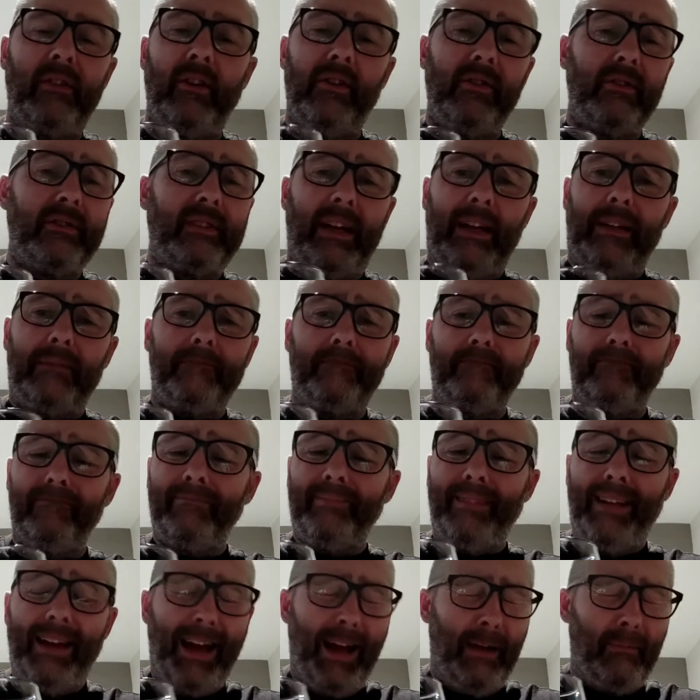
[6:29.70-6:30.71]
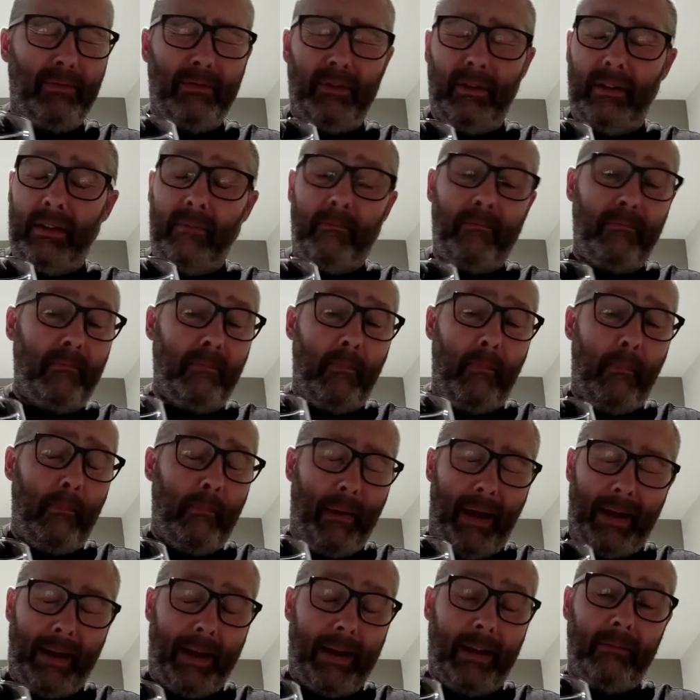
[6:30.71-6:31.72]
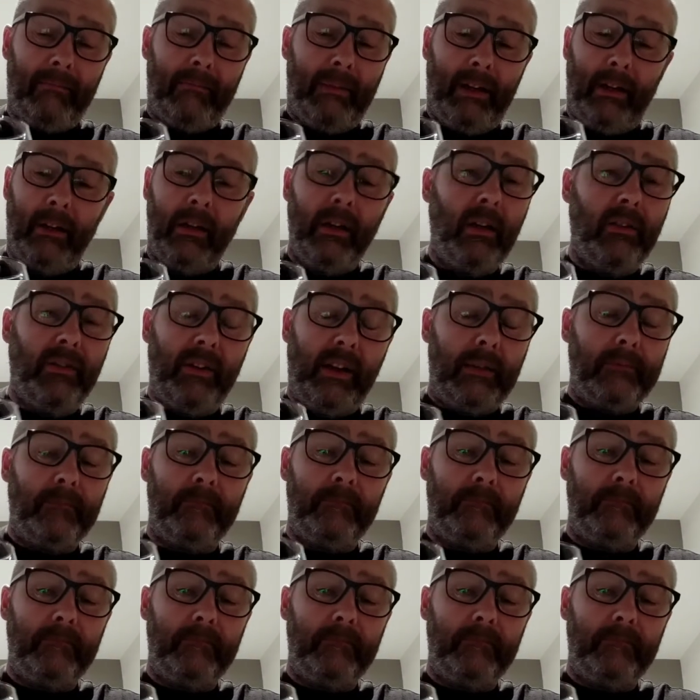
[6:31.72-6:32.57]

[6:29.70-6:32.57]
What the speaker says: knows that, absolutely banging, I love it,